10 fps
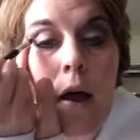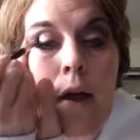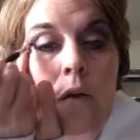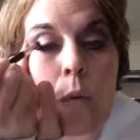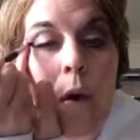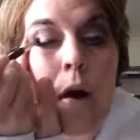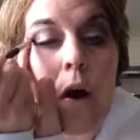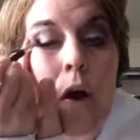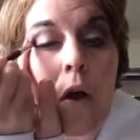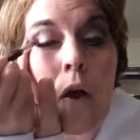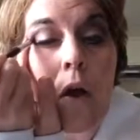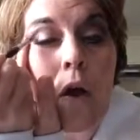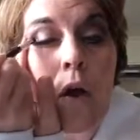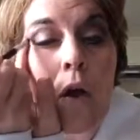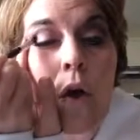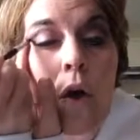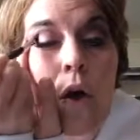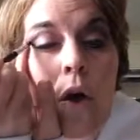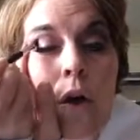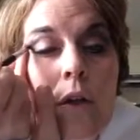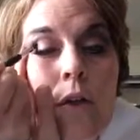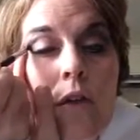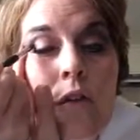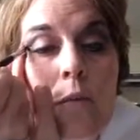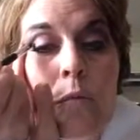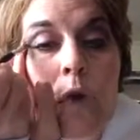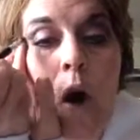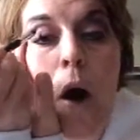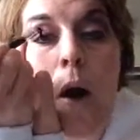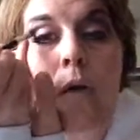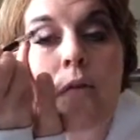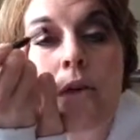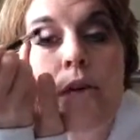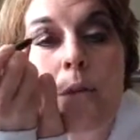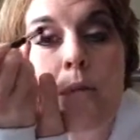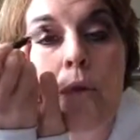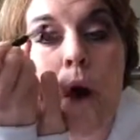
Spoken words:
as well, just for some